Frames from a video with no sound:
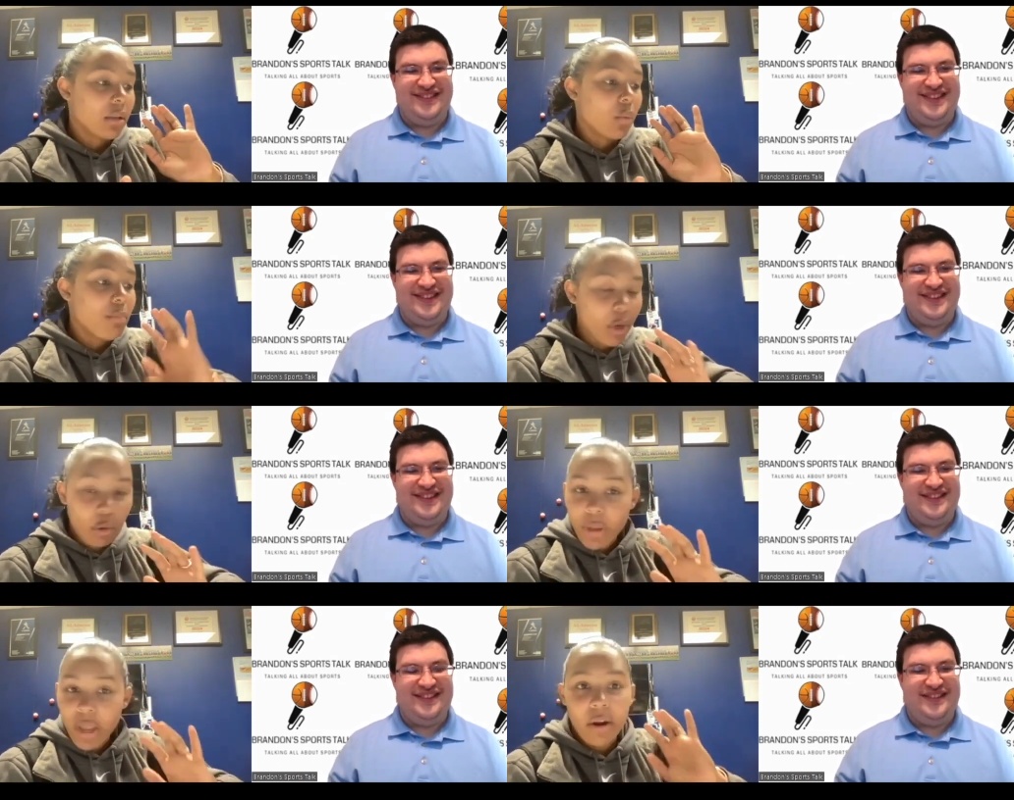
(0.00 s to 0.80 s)

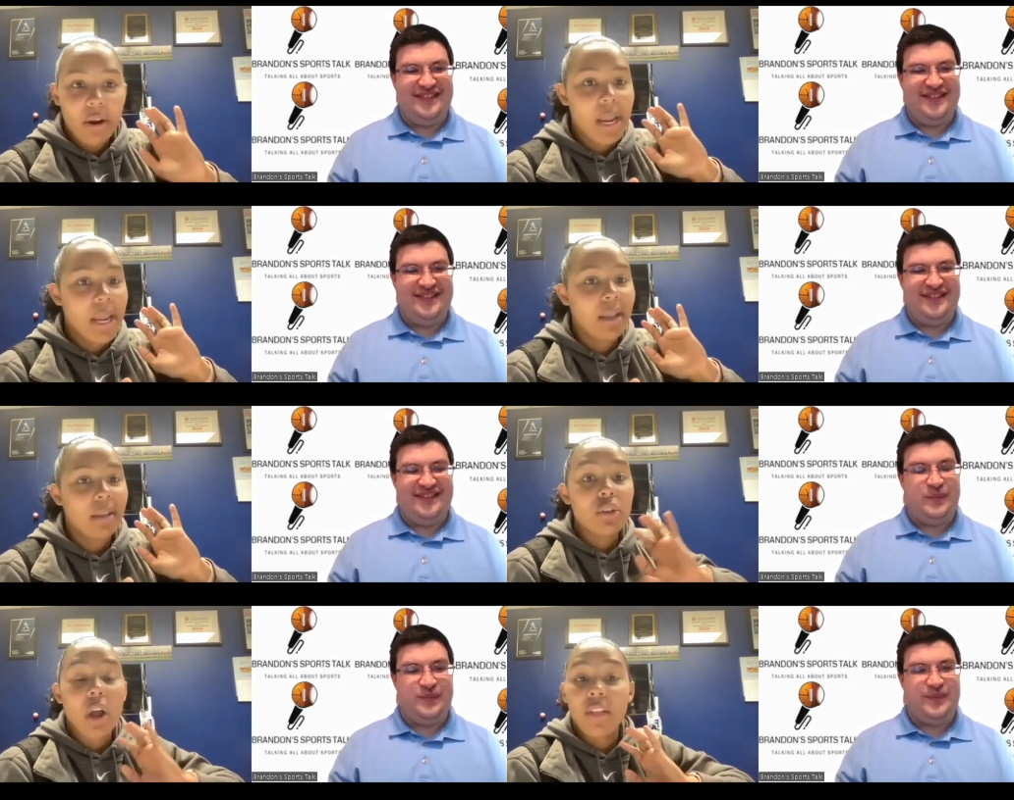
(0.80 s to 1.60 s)
Speaker 1: Middlebury
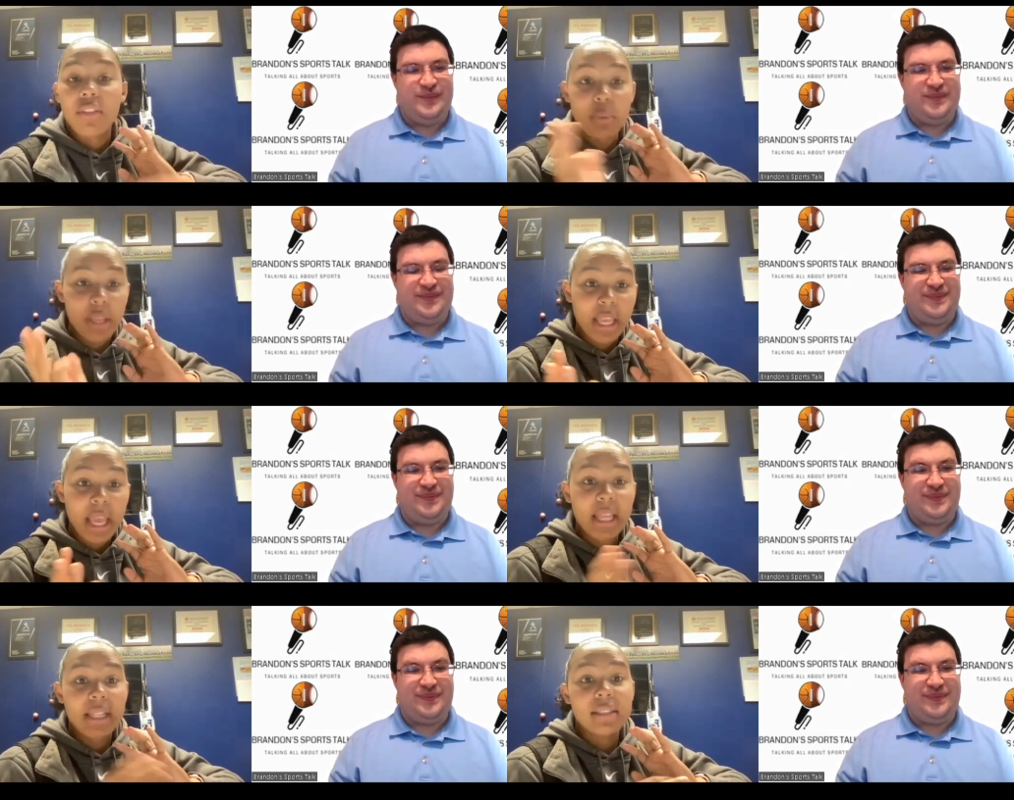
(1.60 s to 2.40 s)
on the
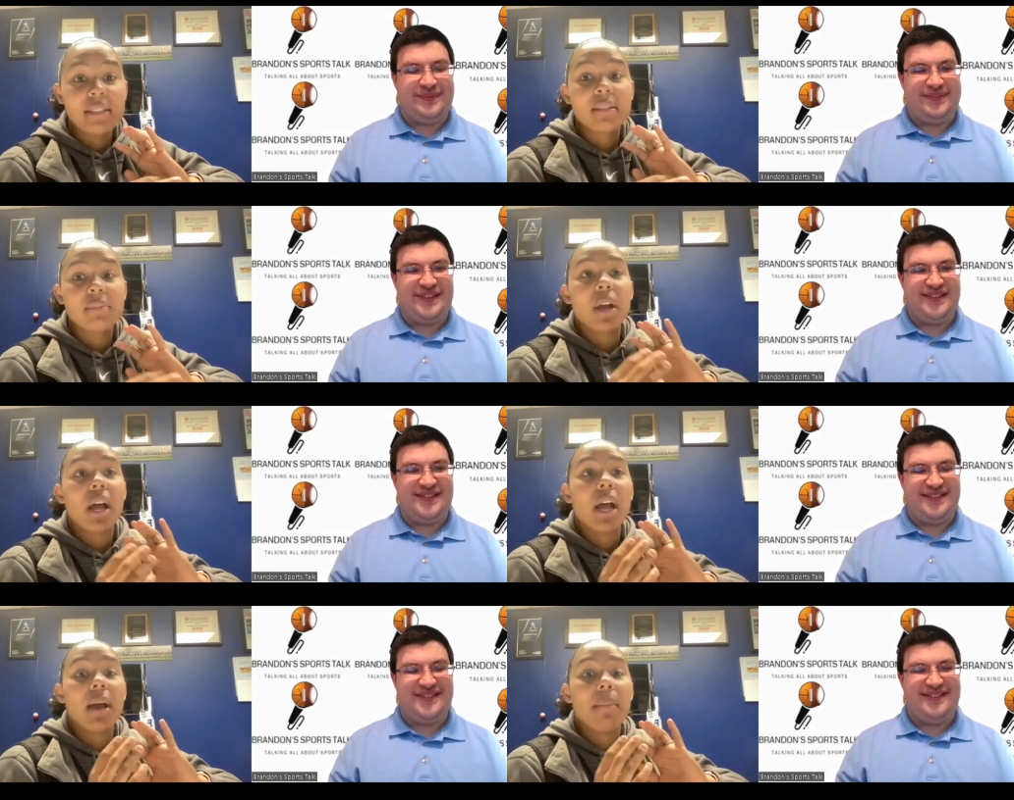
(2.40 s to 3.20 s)
weekends,
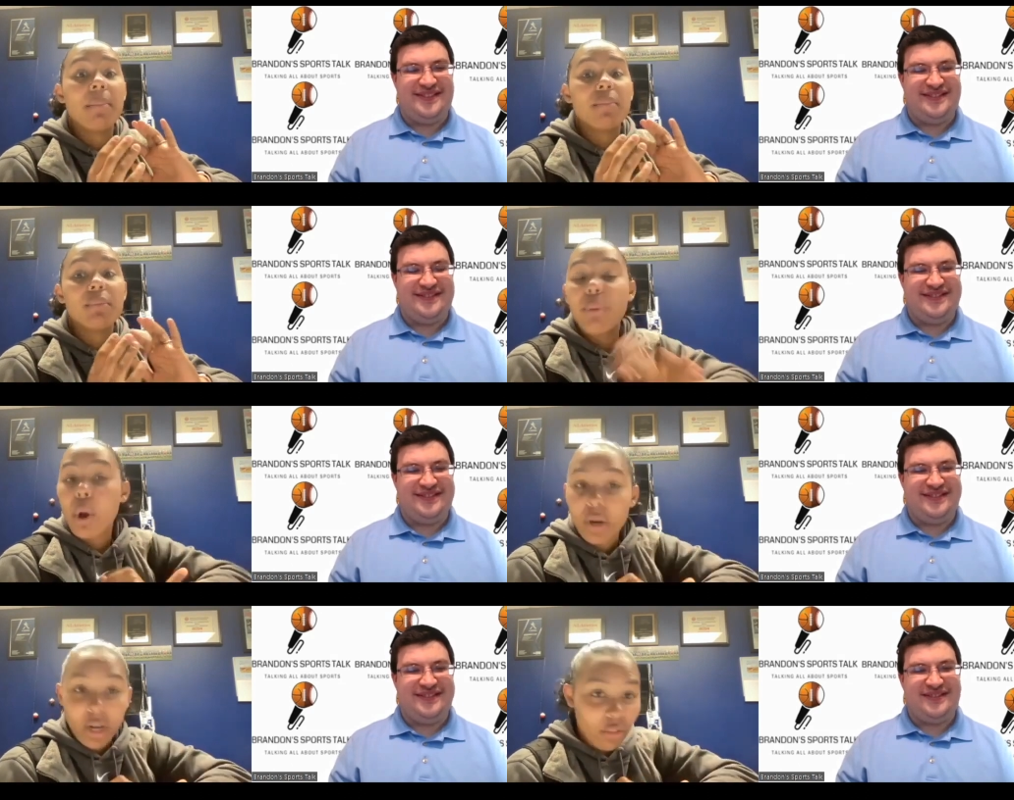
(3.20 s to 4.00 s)

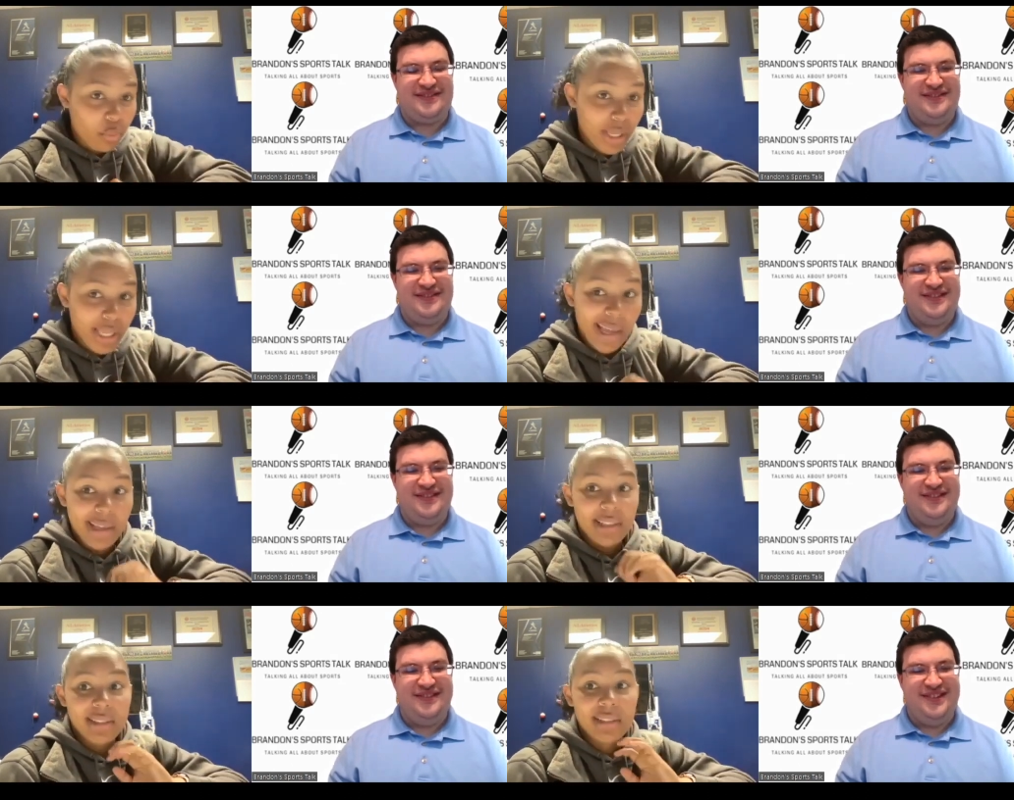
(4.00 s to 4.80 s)
Bowdoin on the
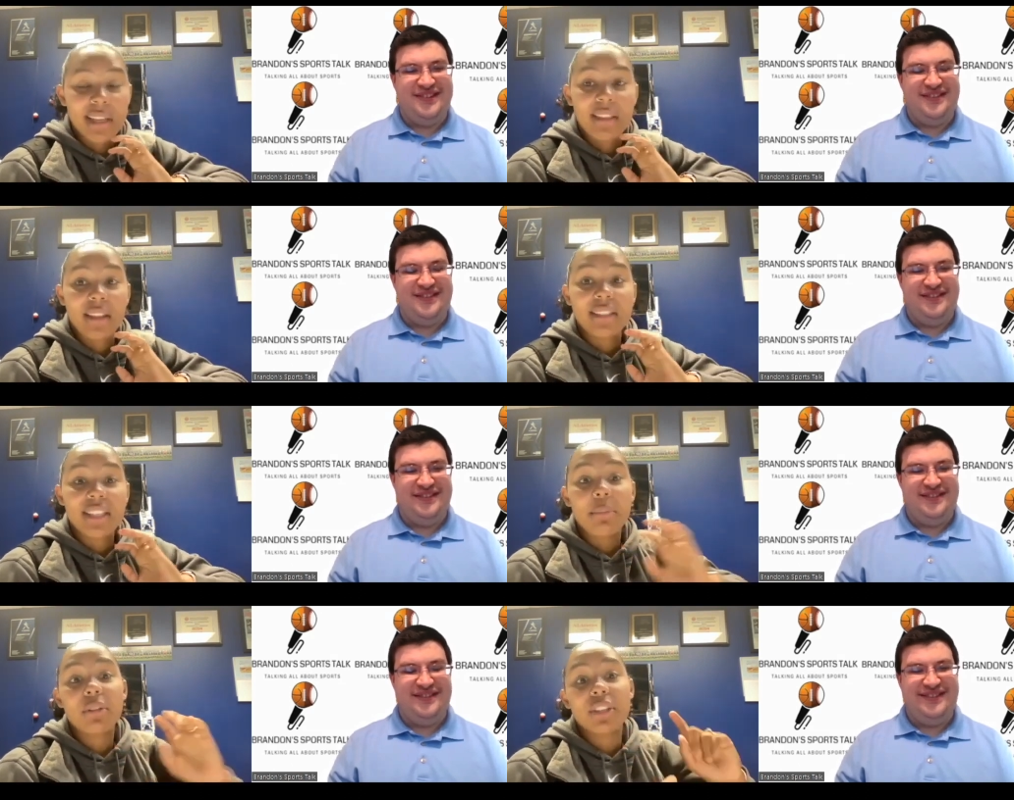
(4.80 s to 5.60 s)
weekends, and then
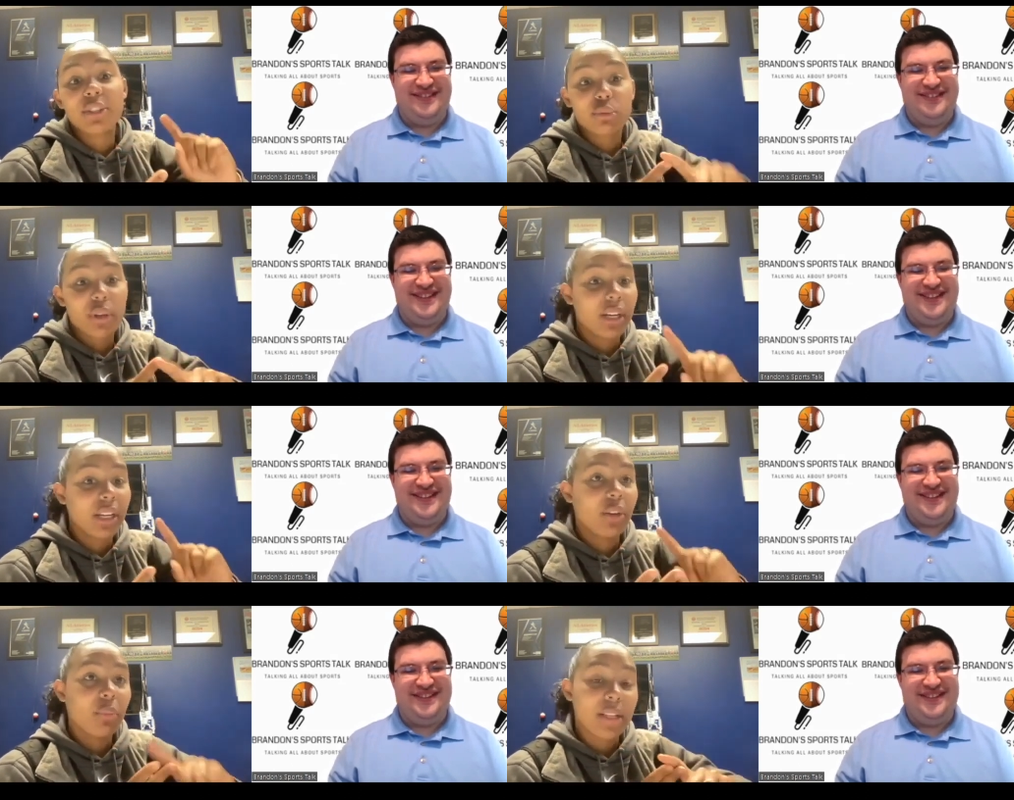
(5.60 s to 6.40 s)
typically
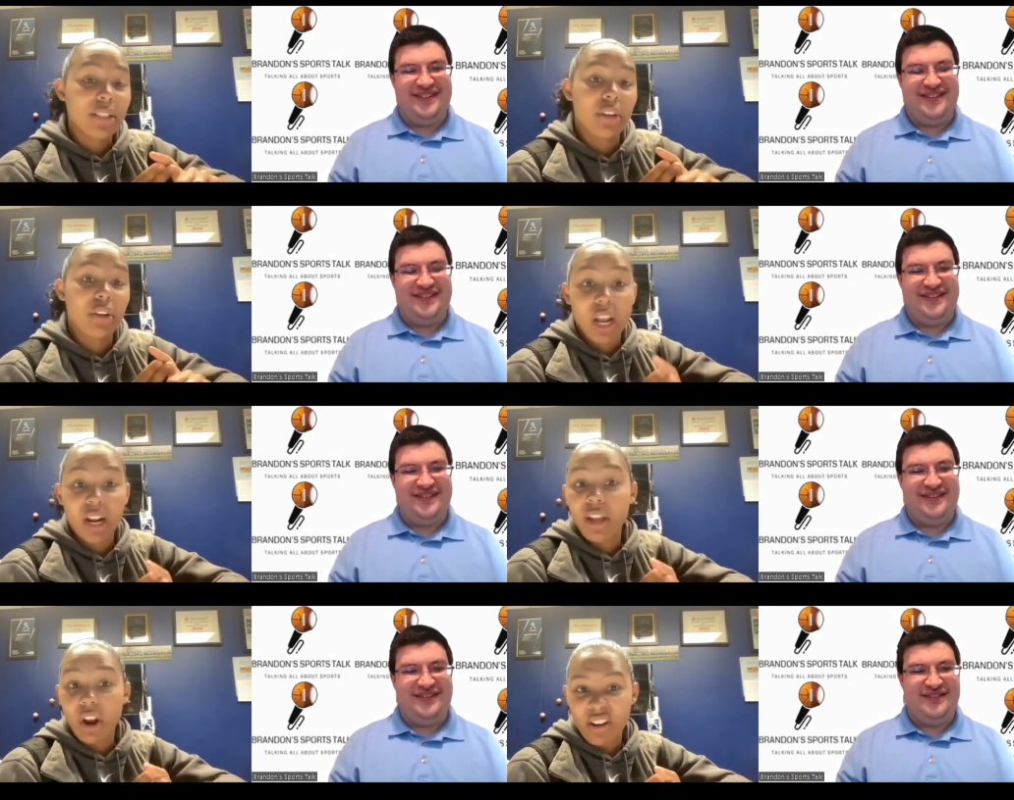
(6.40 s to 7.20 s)
Trinity and Wesleyan are kind of
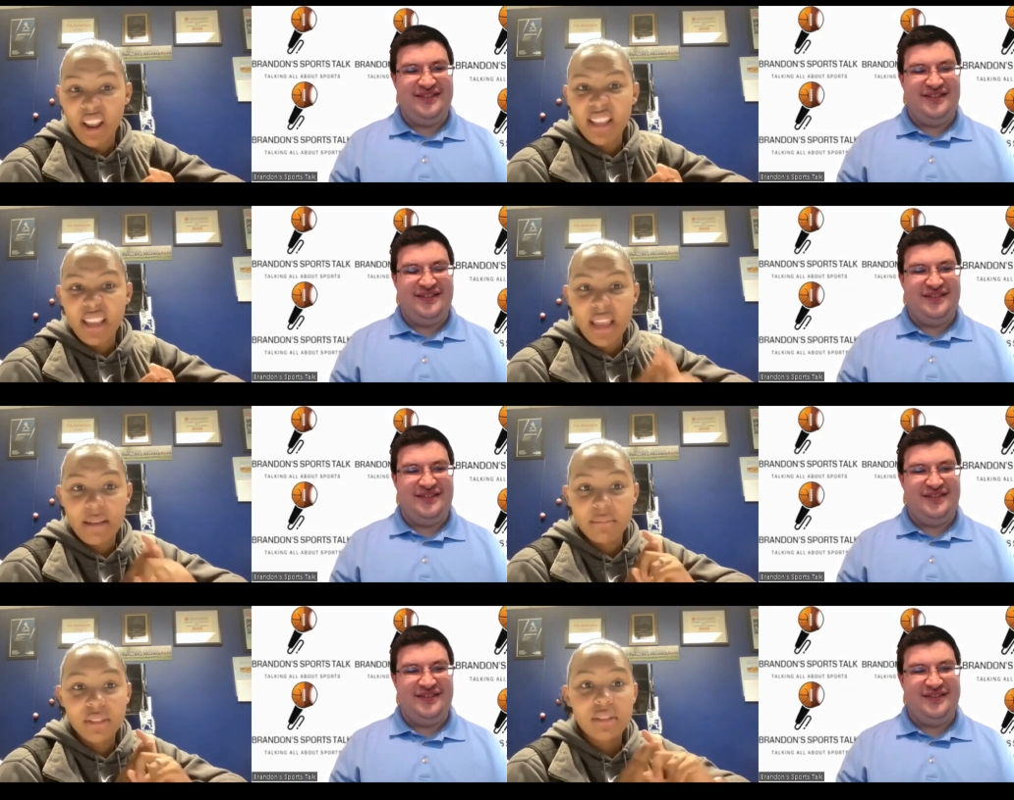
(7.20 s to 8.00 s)
like our night
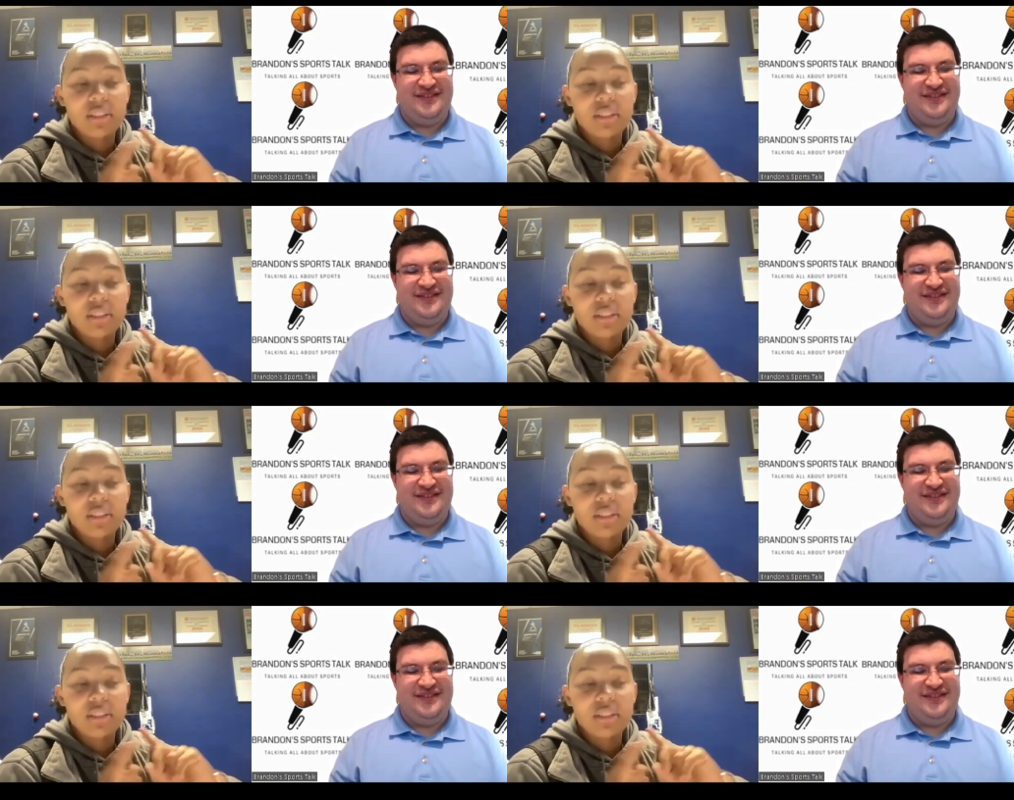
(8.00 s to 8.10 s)
games.